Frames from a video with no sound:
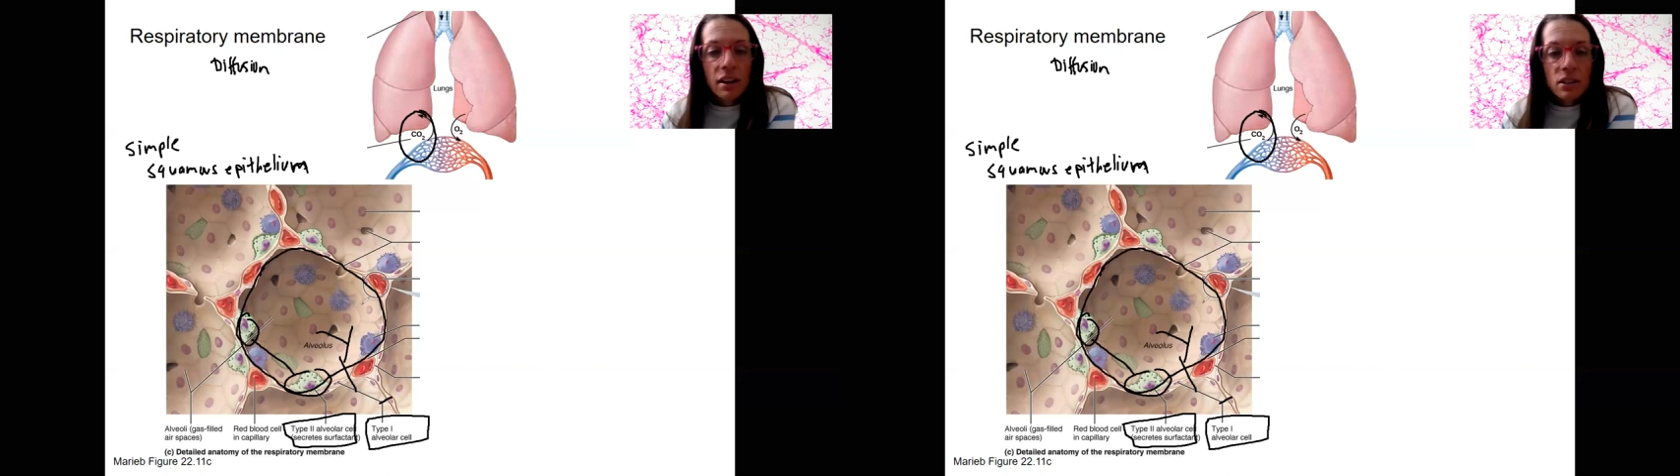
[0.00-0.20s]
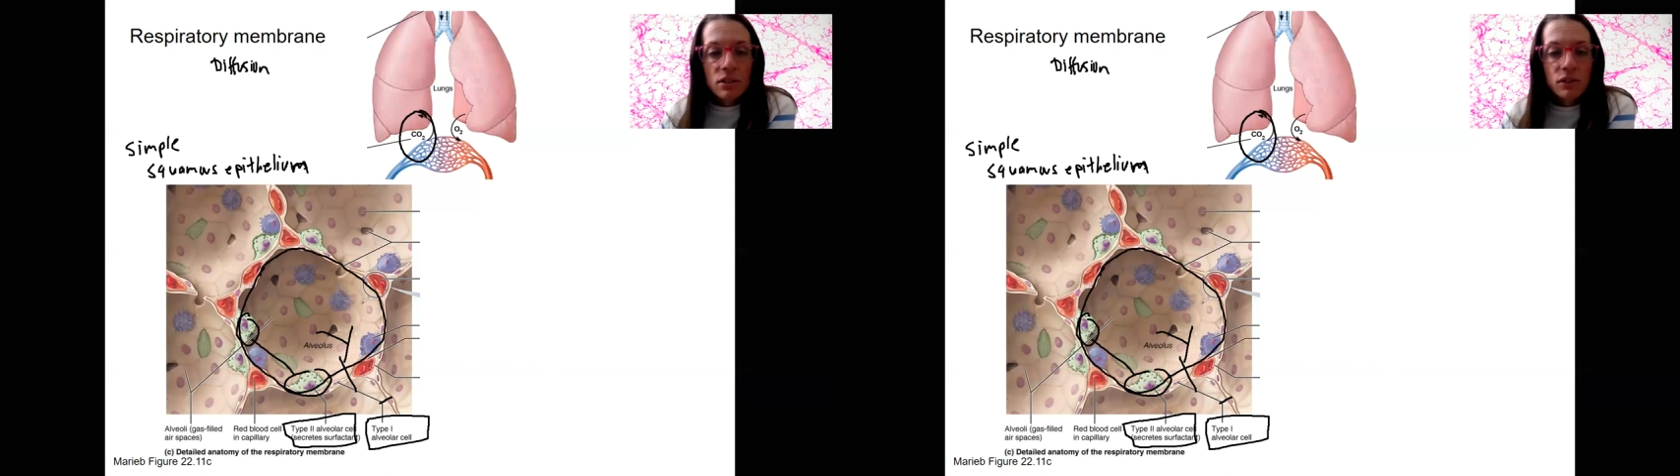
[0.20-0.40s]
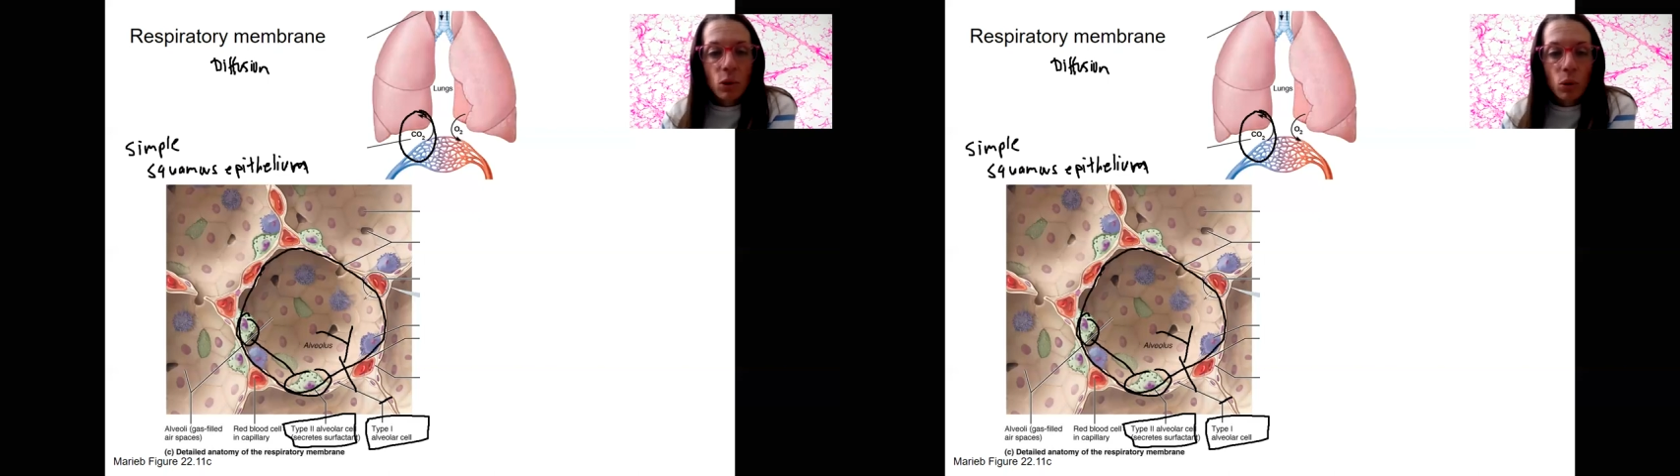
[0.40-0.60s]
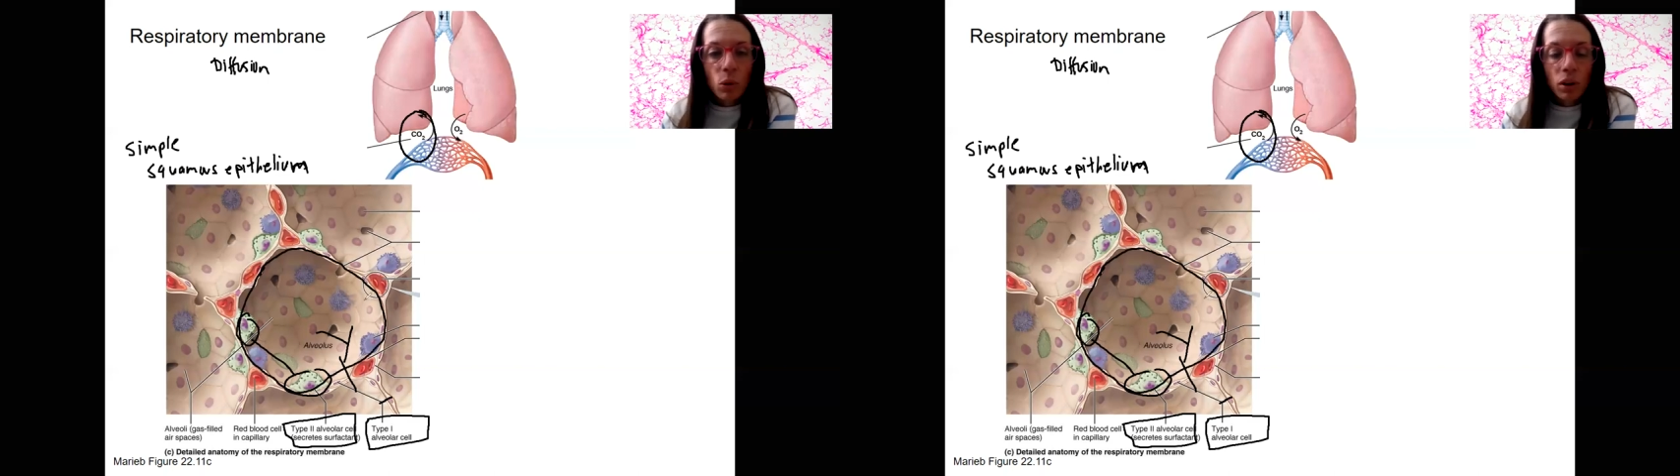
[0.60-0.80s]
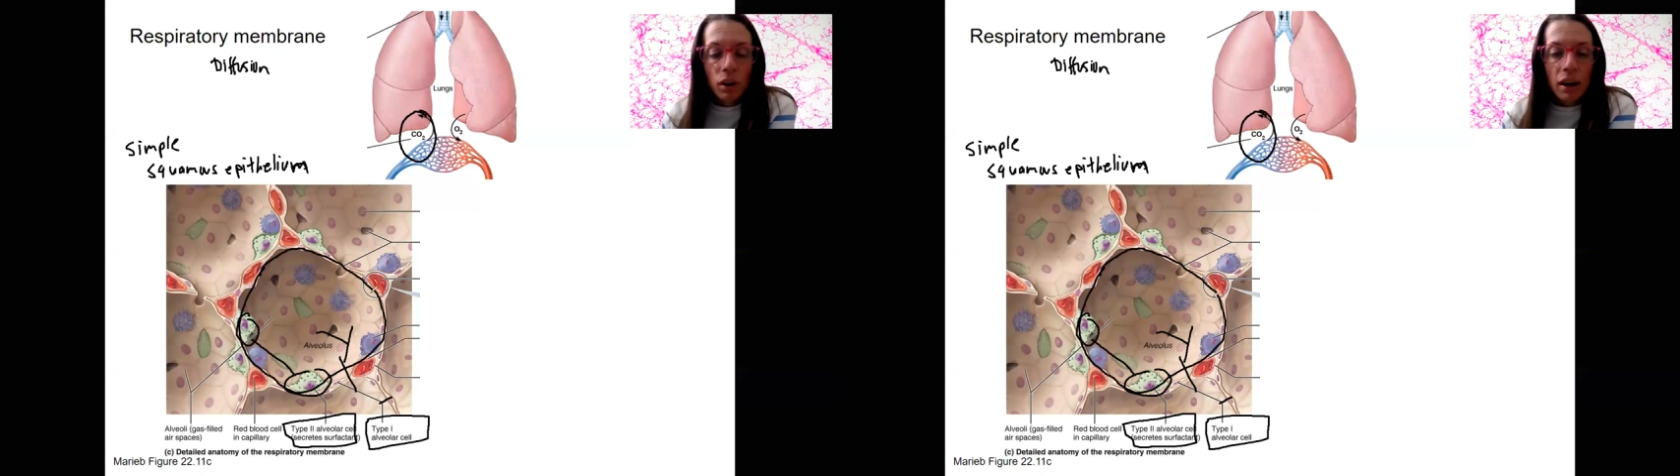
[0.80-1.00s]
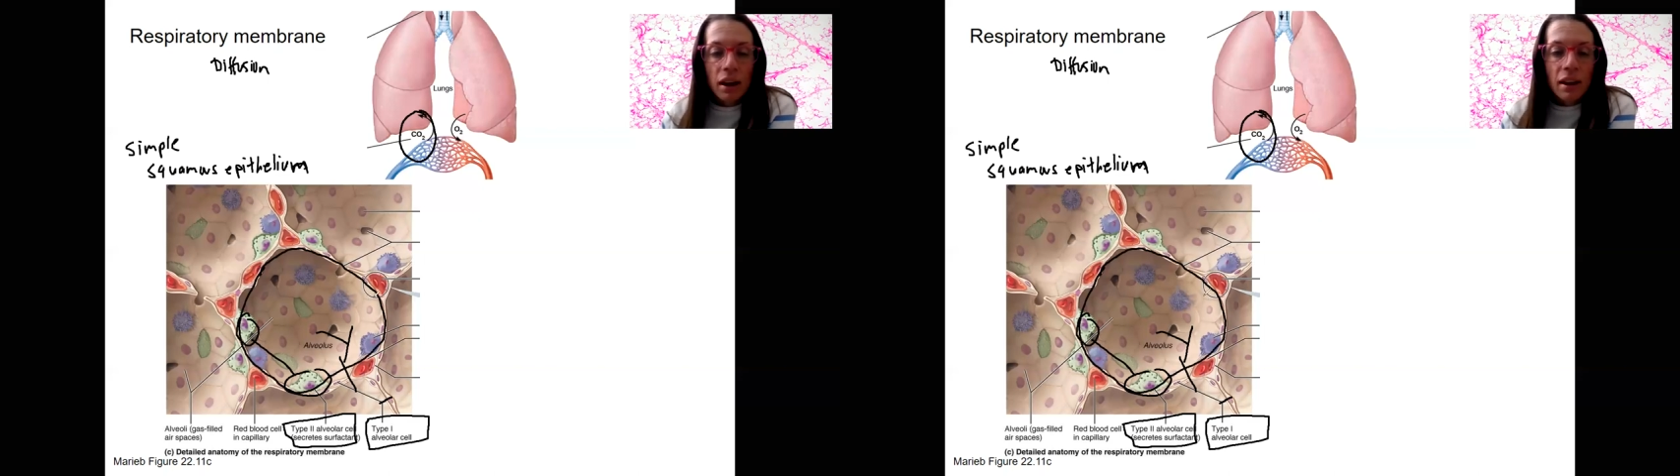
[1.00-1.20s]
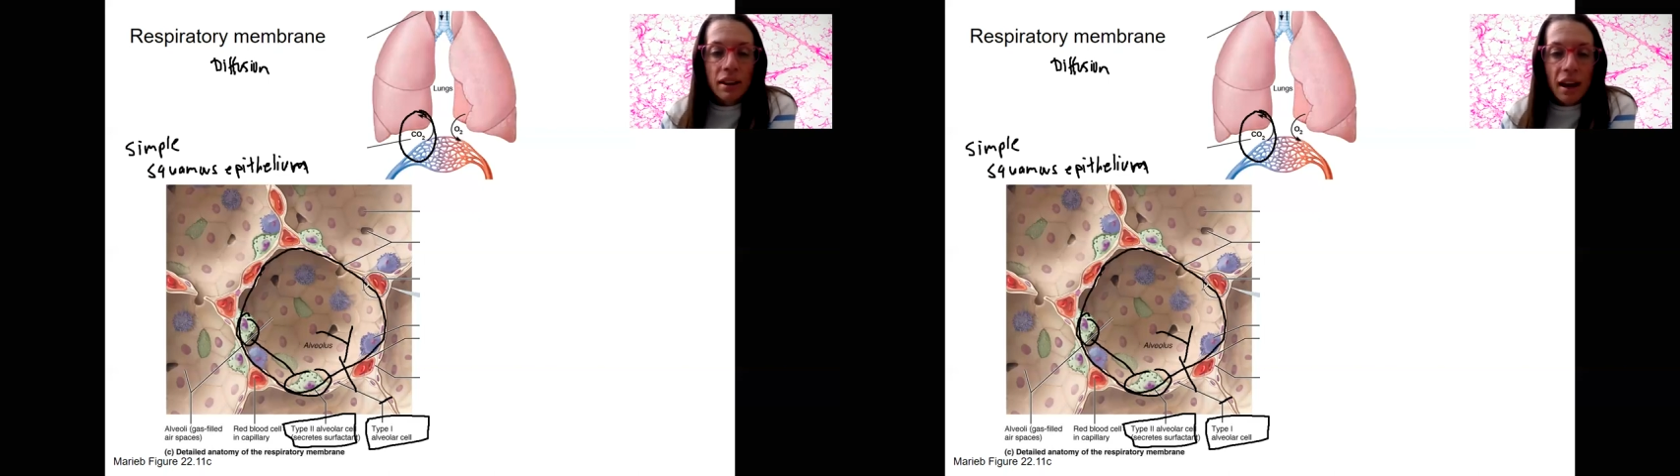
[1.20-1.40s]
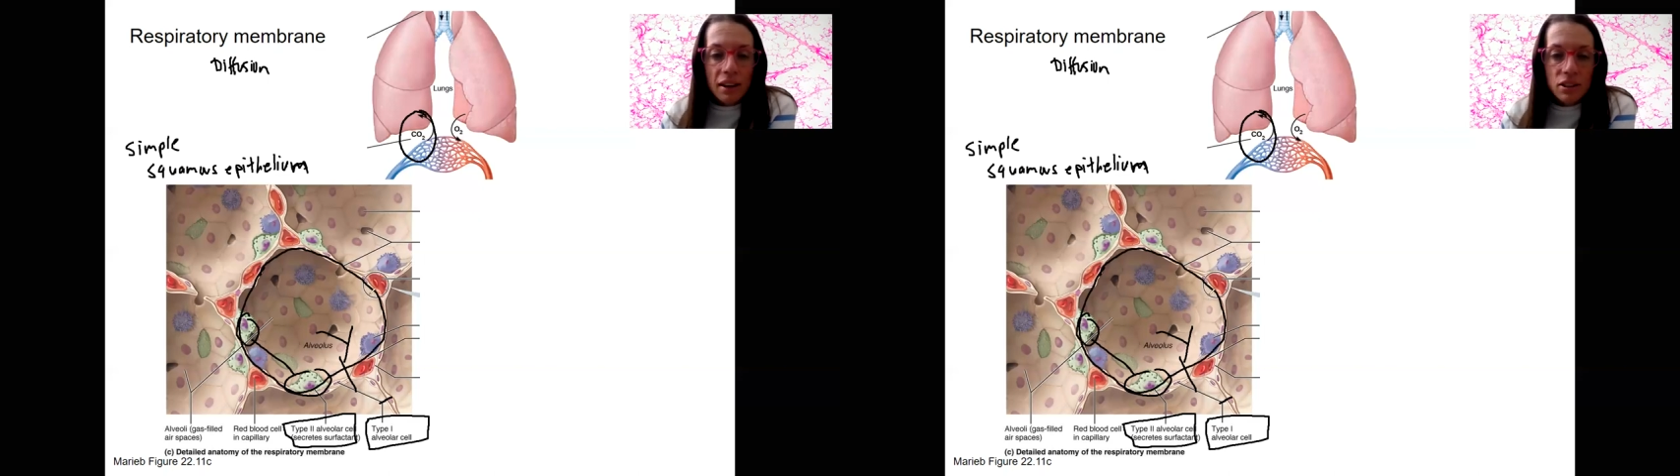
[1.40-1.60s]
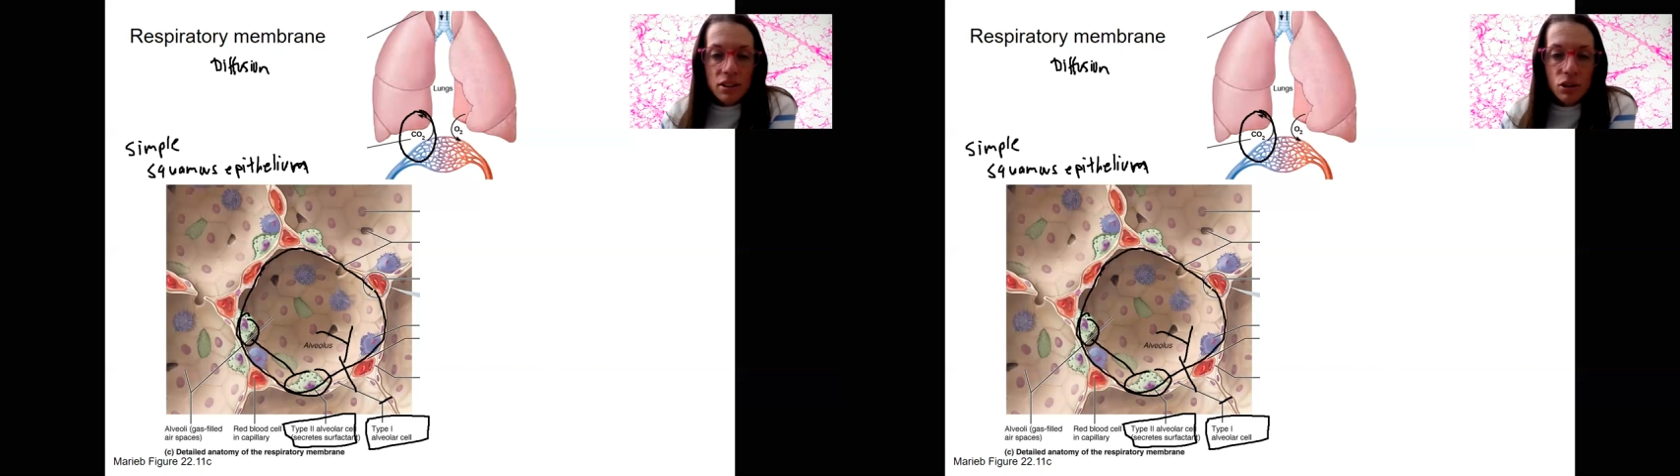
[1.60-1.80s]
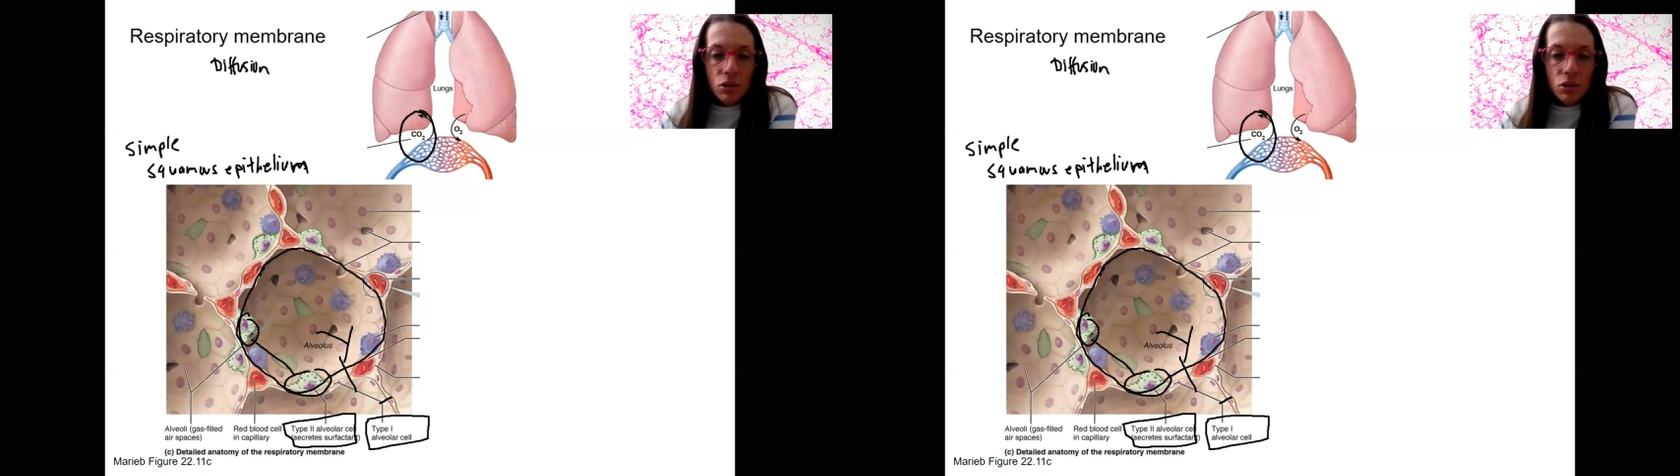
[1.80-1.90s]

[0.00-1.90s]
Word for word: is for gases